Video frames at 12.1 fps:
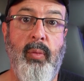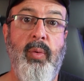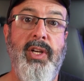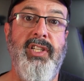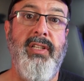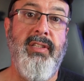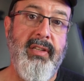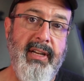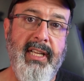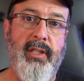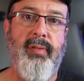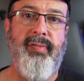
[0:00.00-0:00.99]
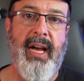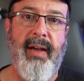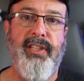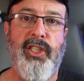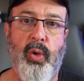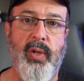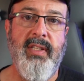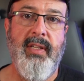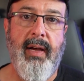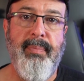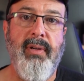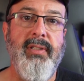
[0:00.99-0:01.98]
which is 3 to 5 short
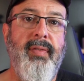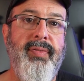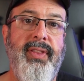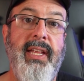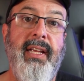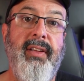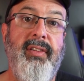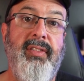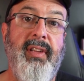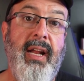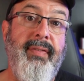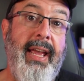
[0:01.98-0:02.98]
samples of things that I've